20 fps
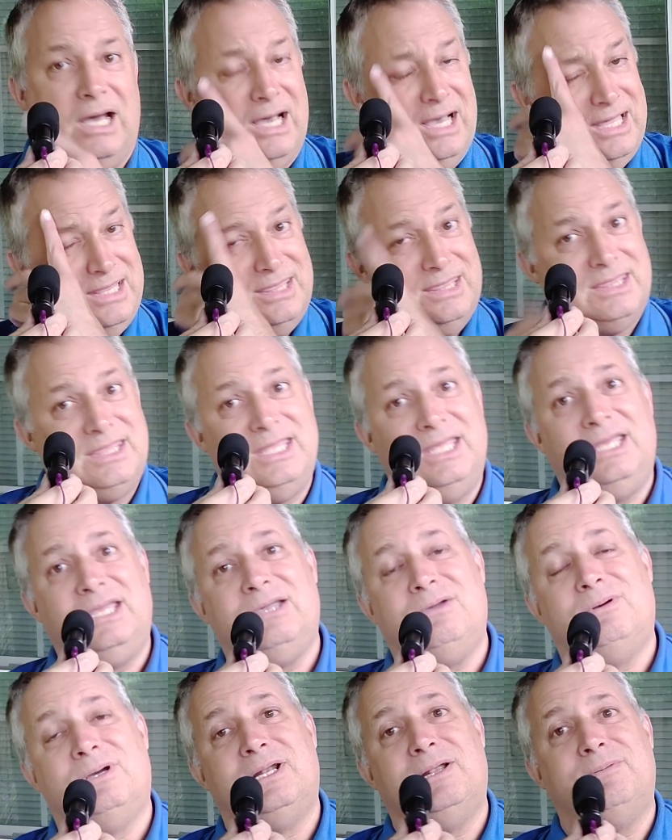I
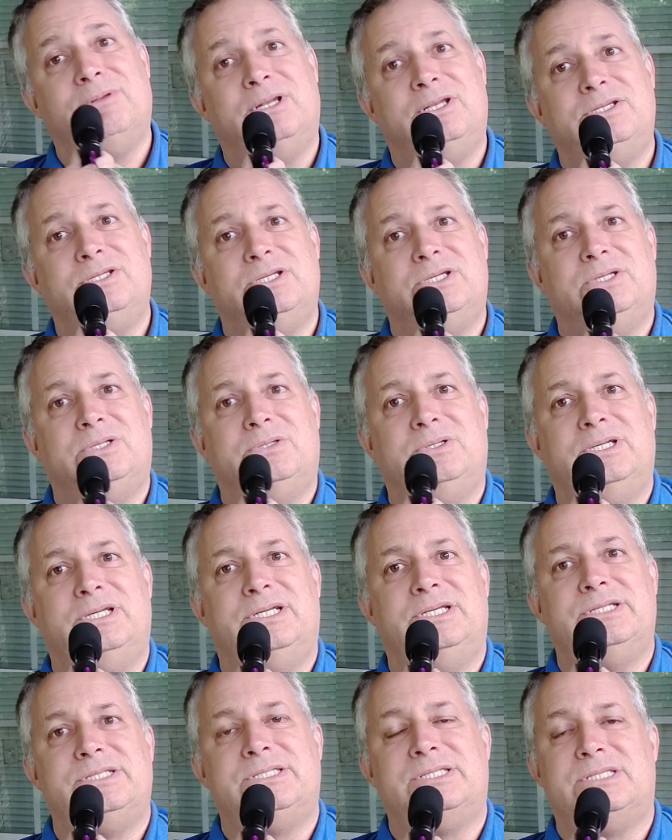think what I'm going to do
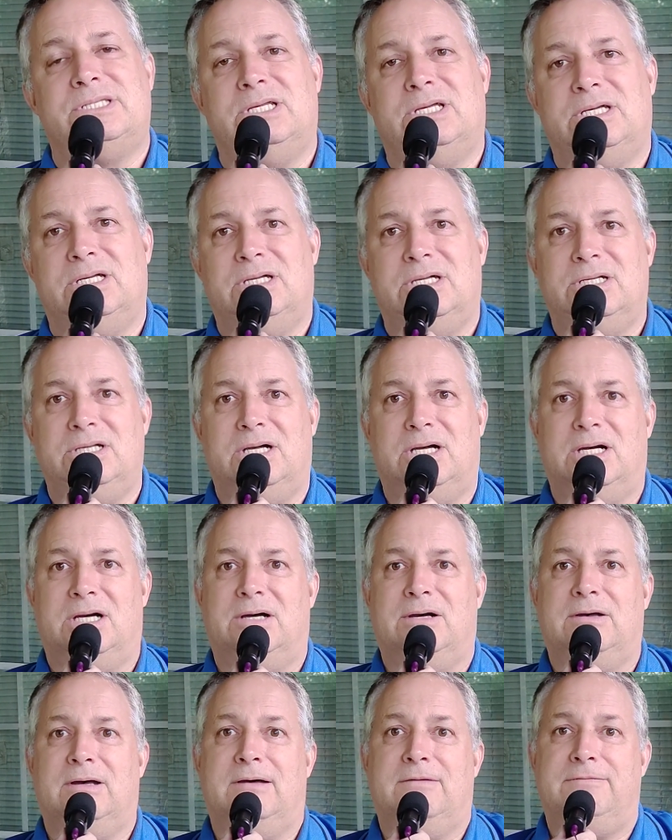is
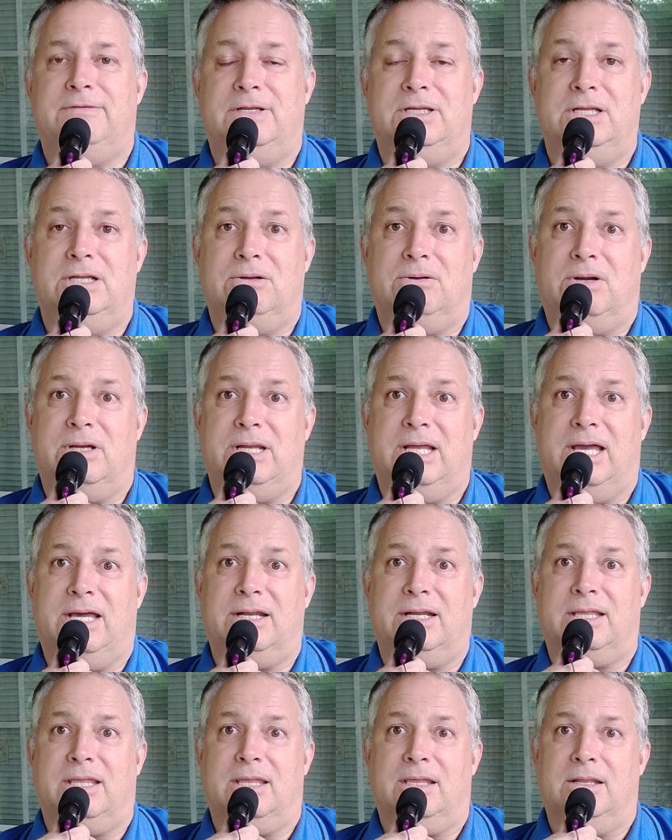a video on how
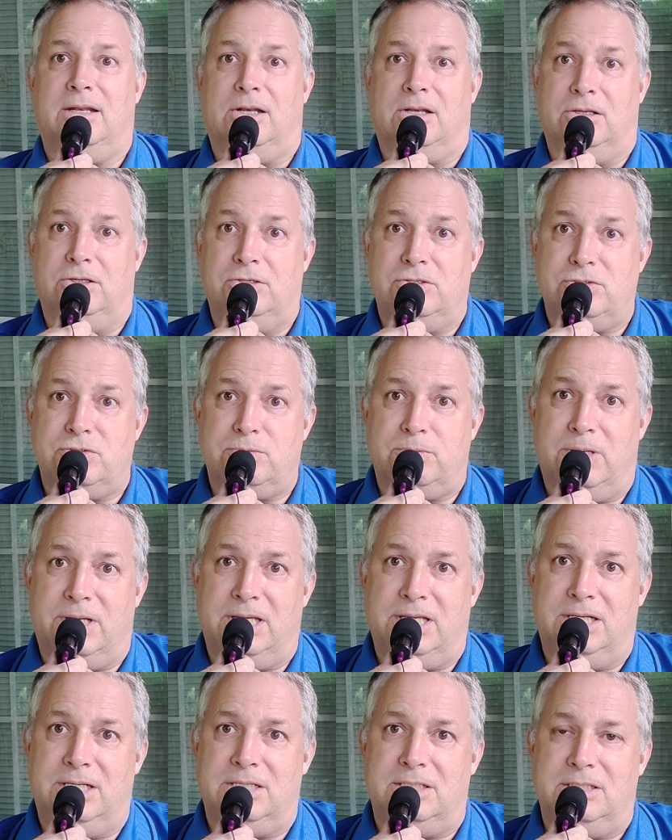to lose
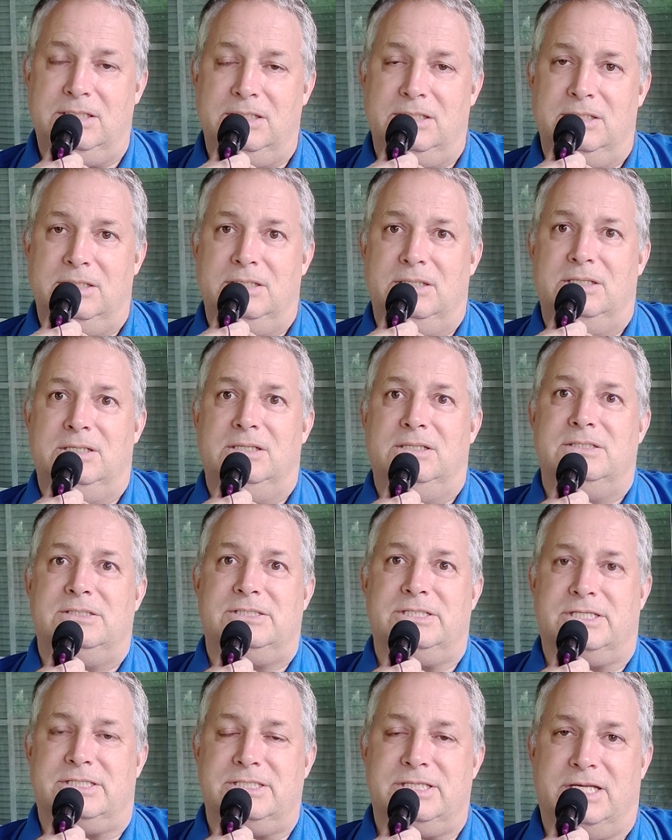weight
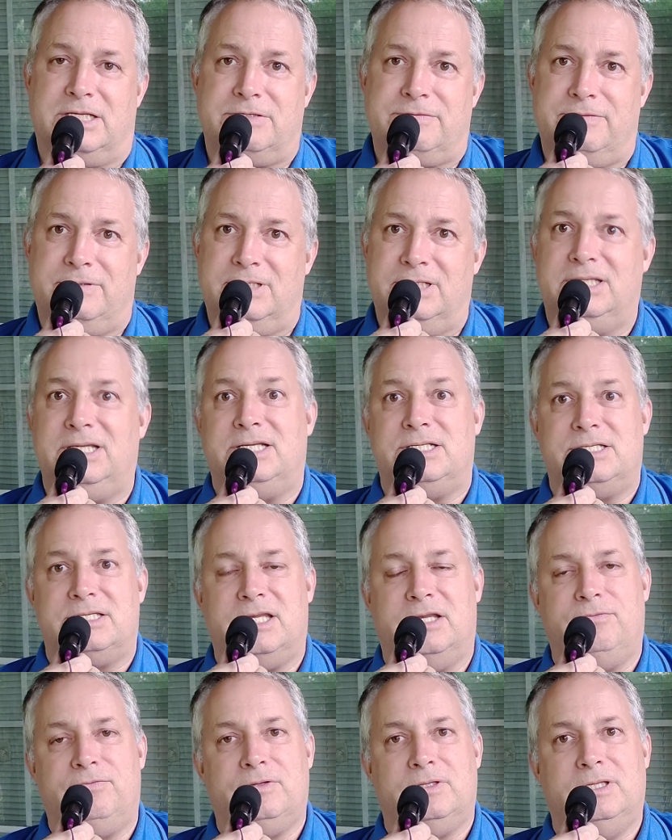successfully and
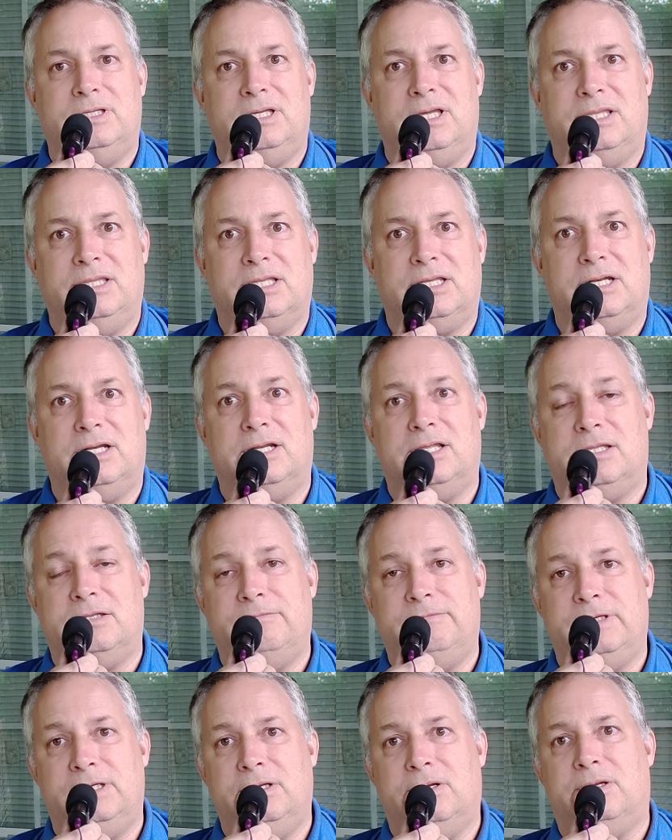safely, and then another
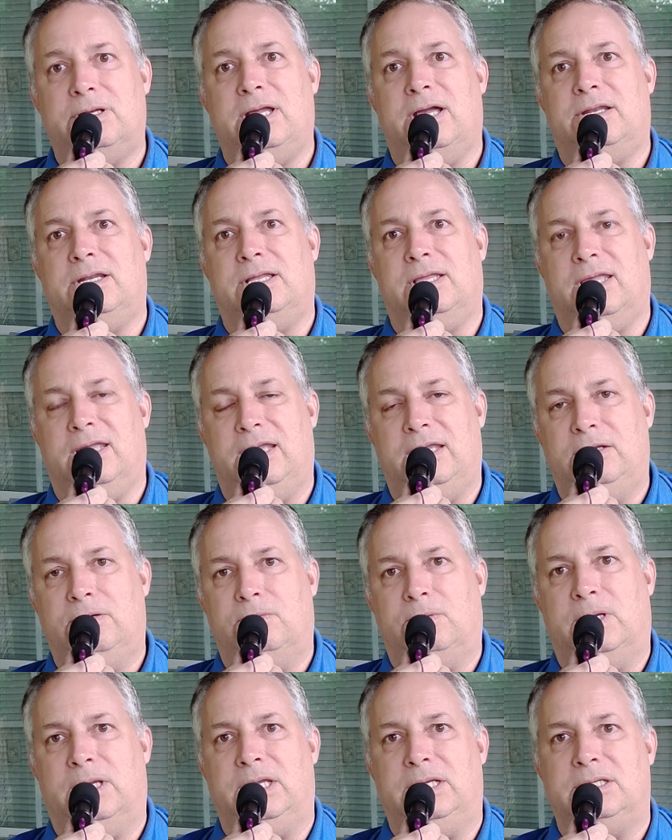video on how to gain
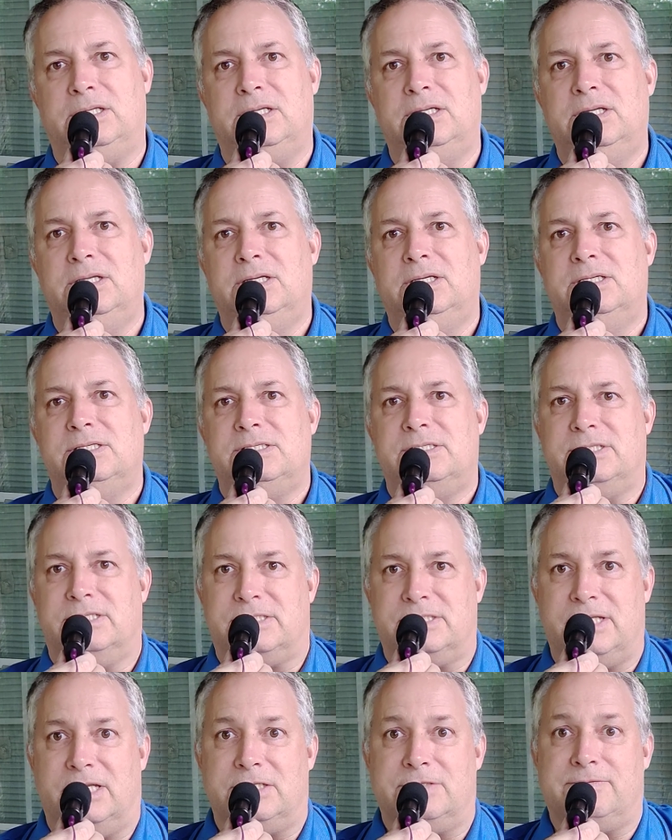weight
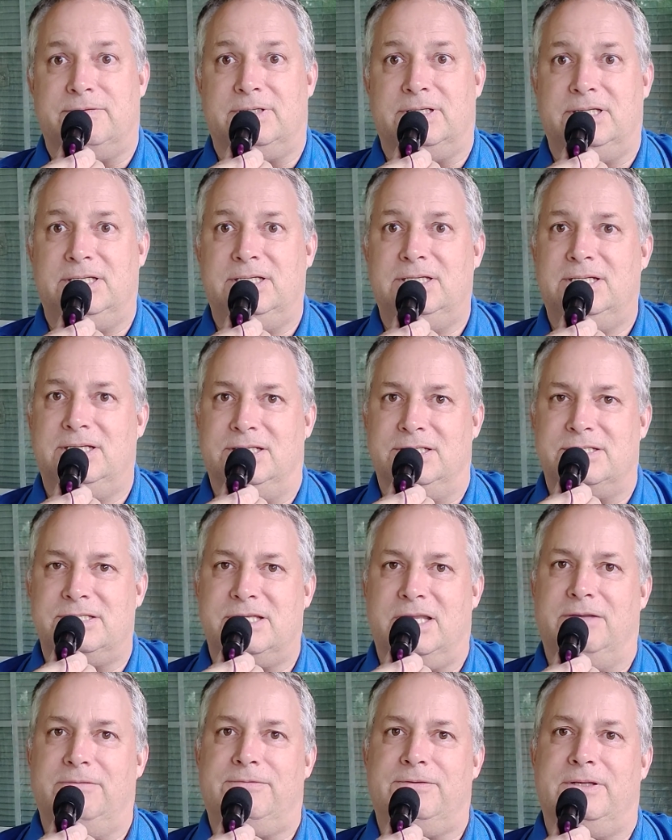successfully and
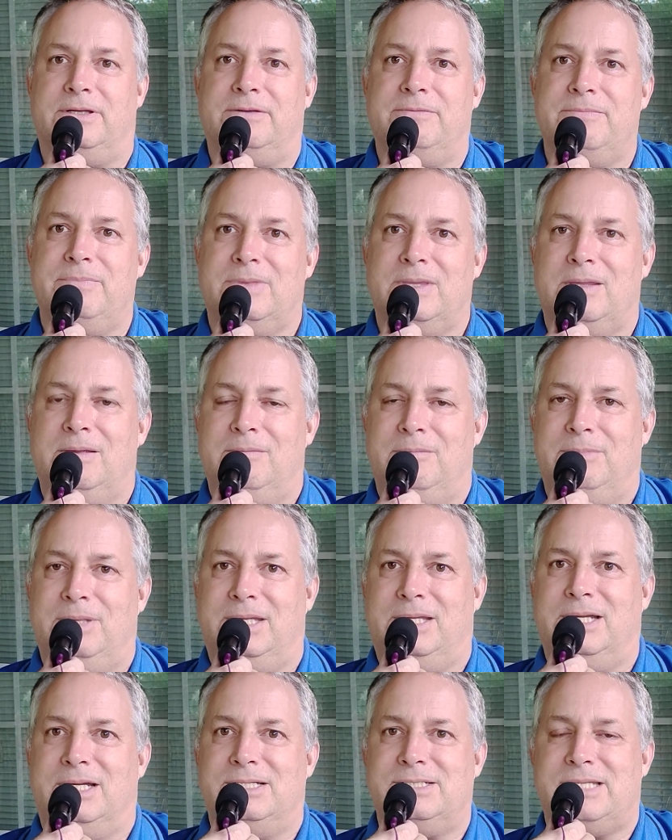safely.
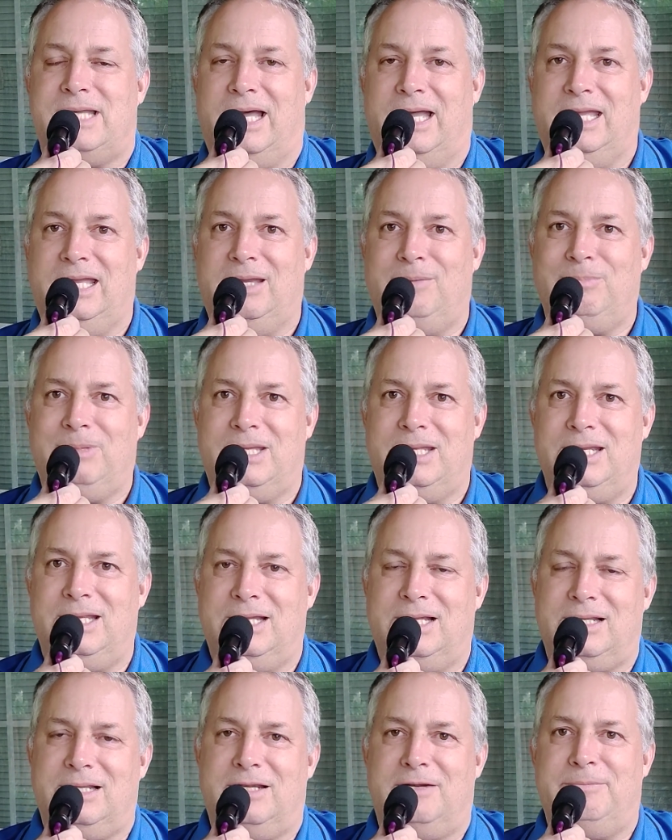Because I am
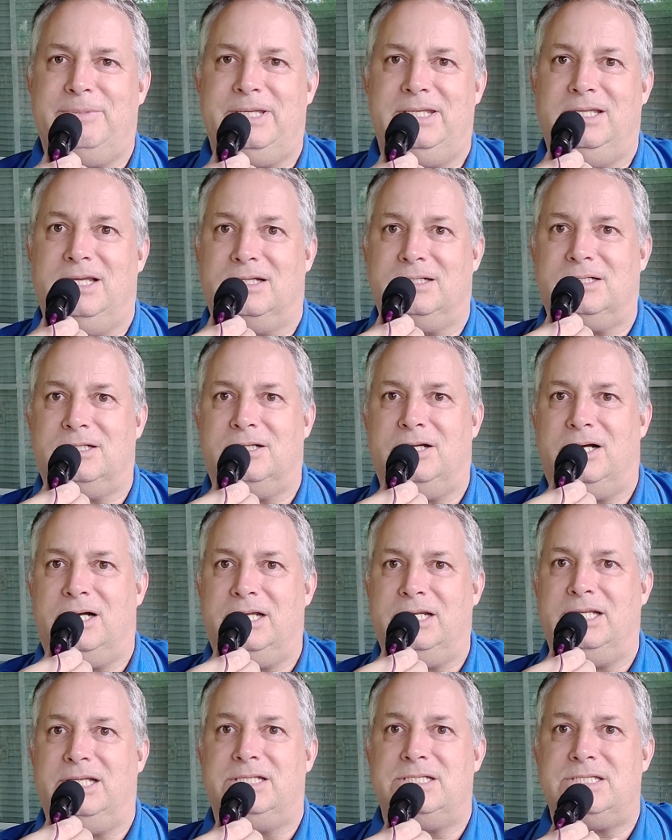getting a little bit younger
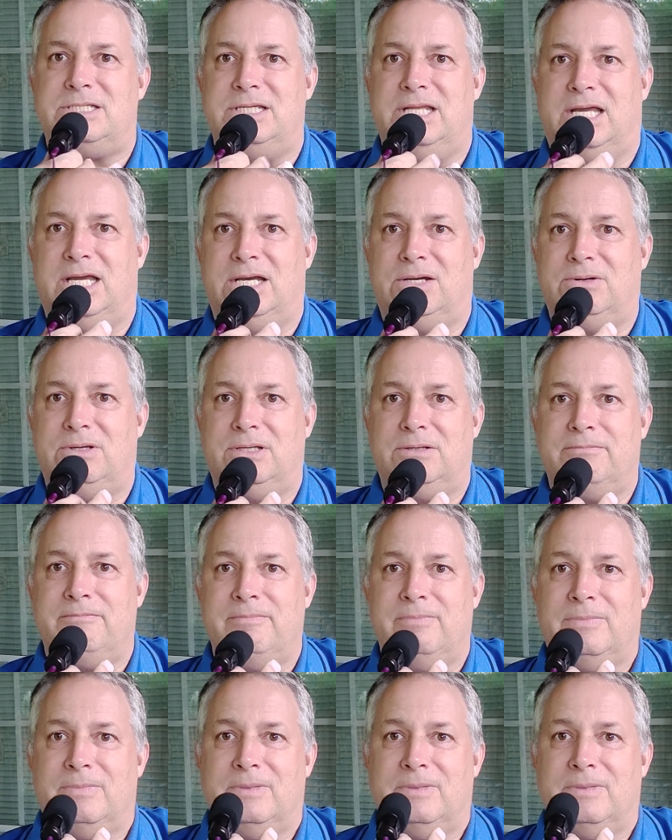audience now, and